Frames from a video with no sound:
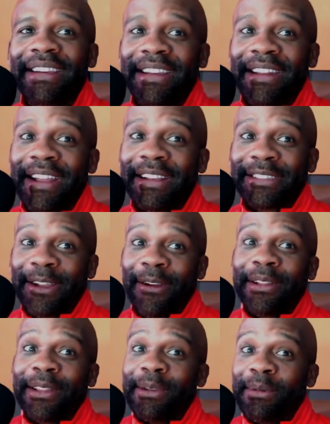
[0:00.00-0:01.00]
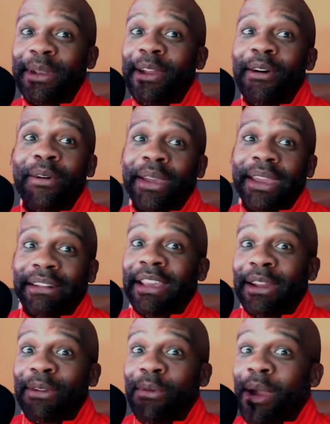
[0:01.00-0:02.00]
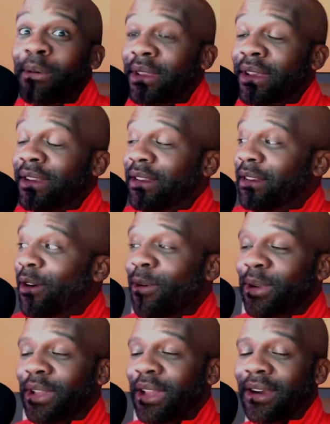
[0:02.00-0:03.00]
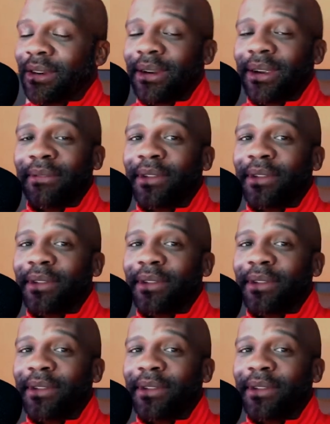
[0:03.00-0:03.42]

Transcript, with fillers: And as currently we know, can get away with it in a court of law, right?